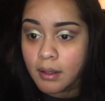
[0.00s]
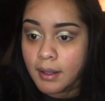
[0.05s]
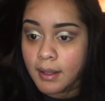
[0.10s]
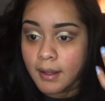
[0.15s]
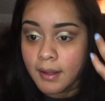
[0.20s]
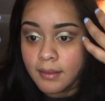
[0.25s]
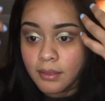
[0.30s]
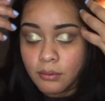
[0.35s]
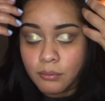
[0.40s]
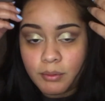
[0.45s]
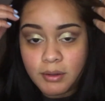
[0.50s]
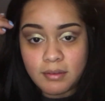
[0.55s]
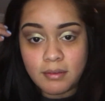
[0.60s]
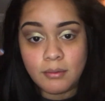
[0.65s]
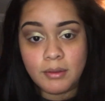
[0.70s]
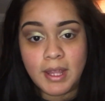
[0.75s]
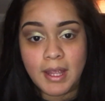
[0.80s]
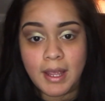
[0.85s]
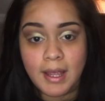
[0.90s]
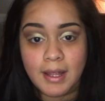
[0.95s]
And the reason
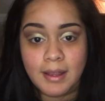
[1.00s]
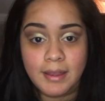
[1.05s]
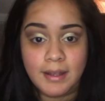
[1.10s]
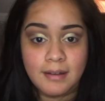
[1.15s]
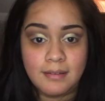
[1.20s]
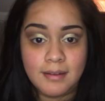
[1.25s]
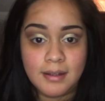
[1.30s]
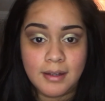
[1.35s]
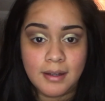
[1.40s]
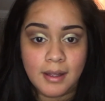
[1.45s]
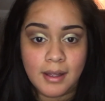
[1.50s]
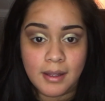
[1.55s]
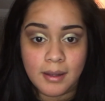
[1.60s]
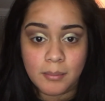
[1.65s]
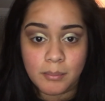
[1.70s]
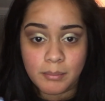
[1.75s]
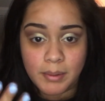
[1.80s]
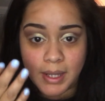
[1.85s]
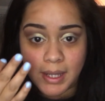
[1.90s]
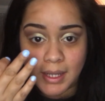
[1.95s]
that I like to cut
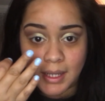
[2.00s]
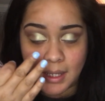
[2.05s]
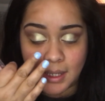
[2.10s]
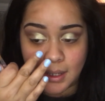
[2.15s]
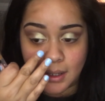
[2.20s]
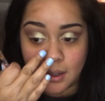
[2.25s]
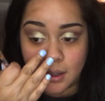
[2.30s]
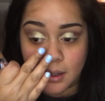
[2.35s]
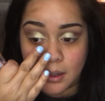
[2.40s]
my